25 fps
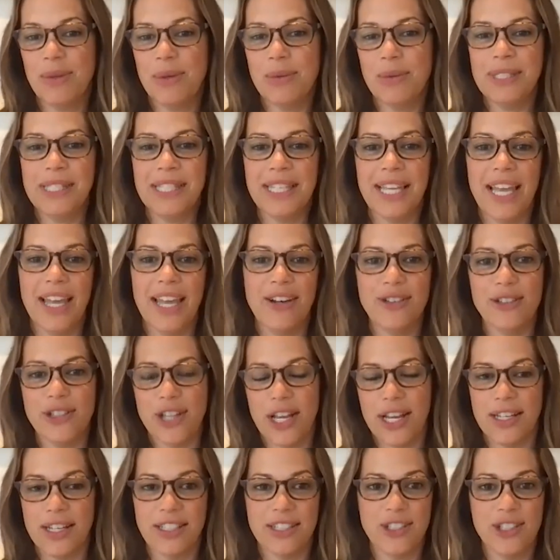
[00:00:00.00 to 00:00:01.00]
the
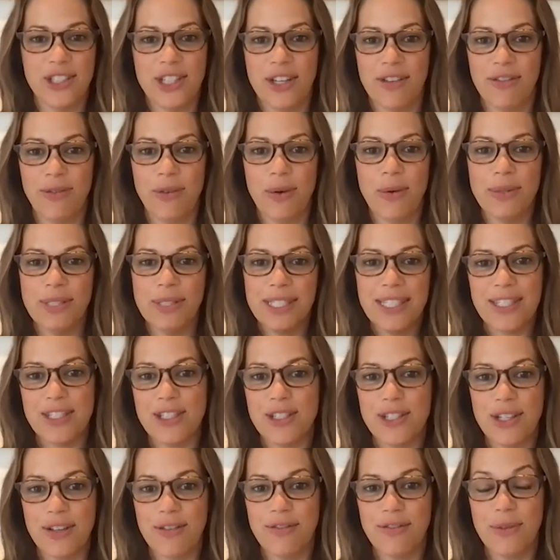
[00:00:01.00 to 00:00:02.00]
energetic shift? What was the
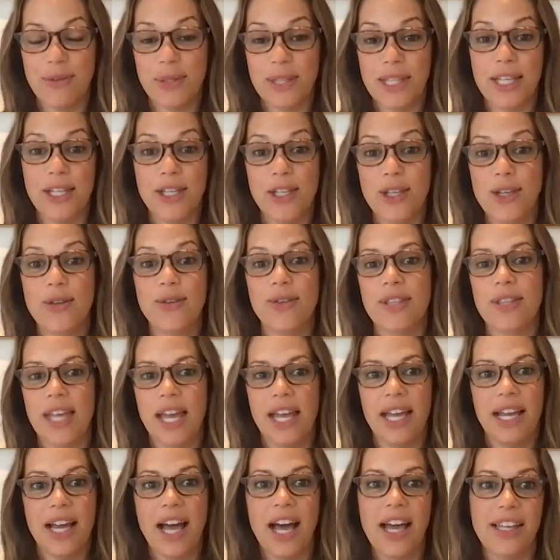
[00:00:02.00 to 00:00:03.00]
shift within you
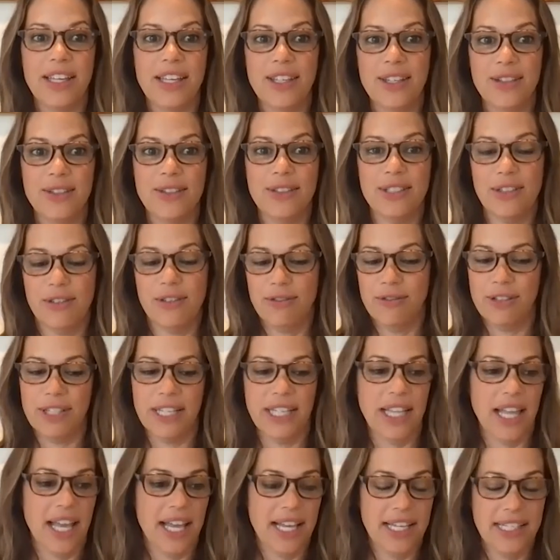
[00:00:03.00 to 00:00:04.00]
that got you to
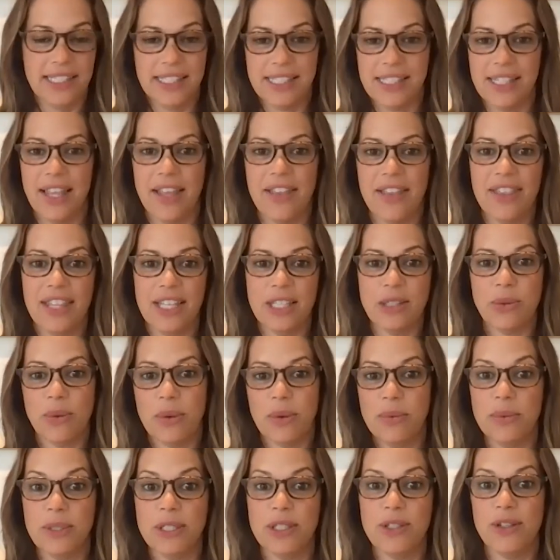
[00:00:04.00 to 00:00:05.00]
realize that this
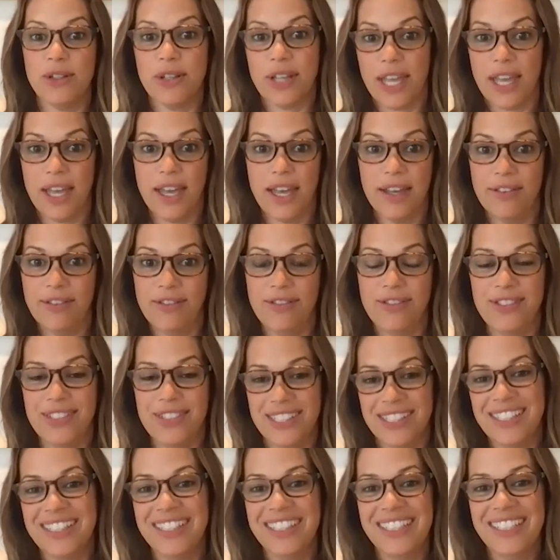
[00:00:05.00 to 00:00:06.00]
one was your gift
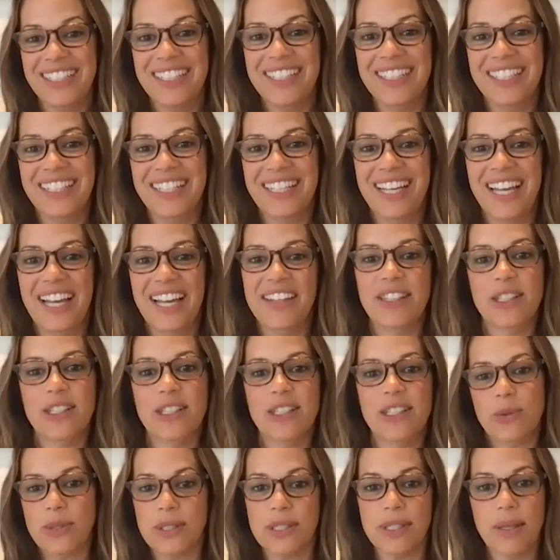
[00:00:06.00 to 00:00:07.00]
and this
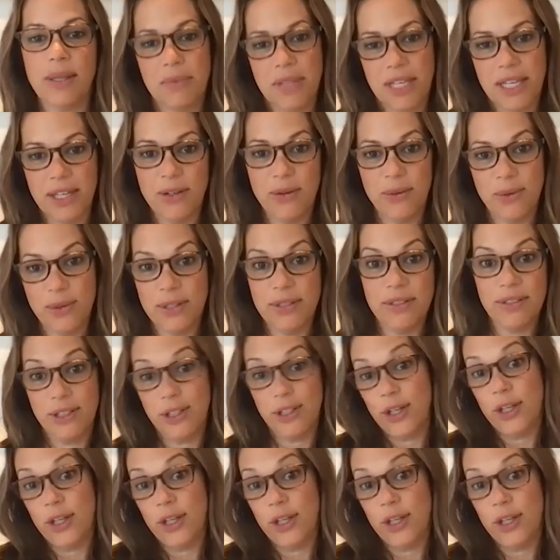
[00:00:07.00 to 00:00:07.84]
was something you were good